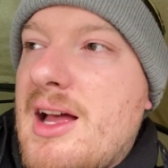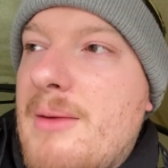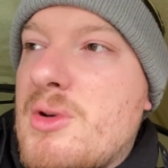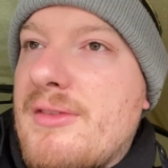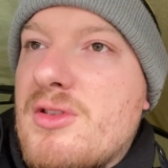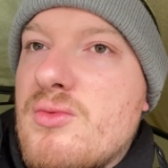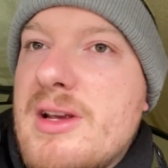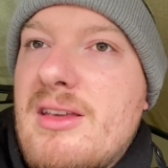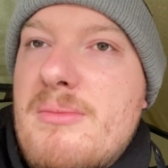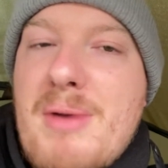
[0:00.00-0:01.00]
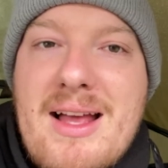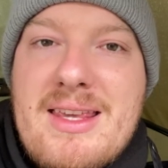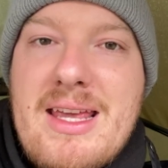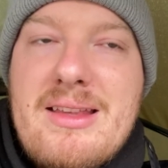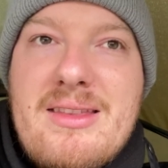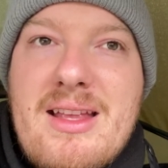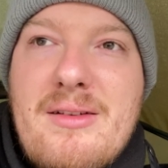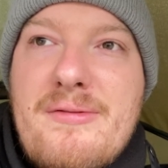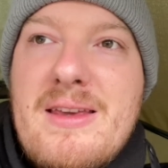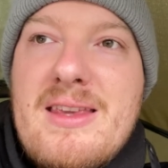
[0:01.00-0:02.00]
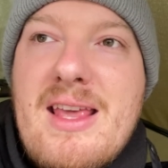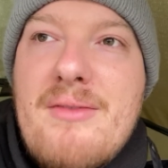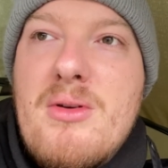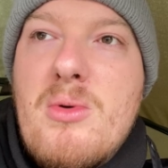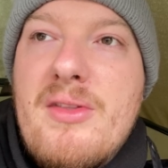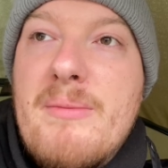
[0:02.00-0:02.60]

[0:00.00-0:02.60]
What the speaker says: I'm gonna have to reel it back in, and then I think everyone,